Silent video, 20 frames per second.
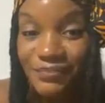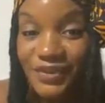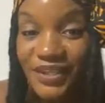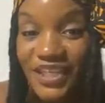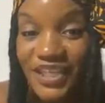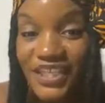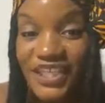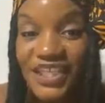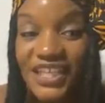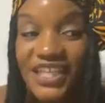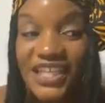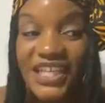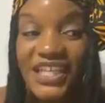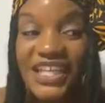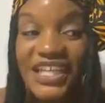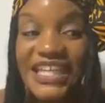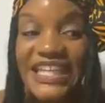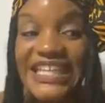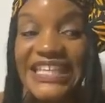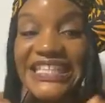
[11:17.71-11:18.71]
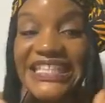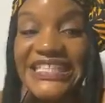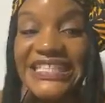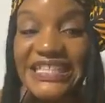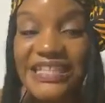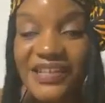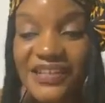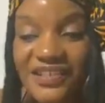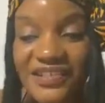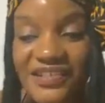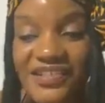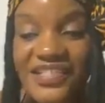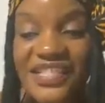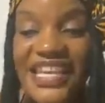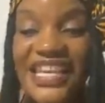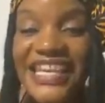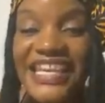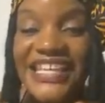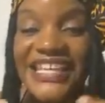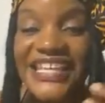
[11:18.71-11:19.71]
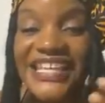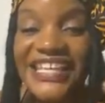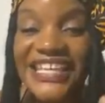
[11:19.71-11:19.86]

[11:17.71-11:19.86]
But it does take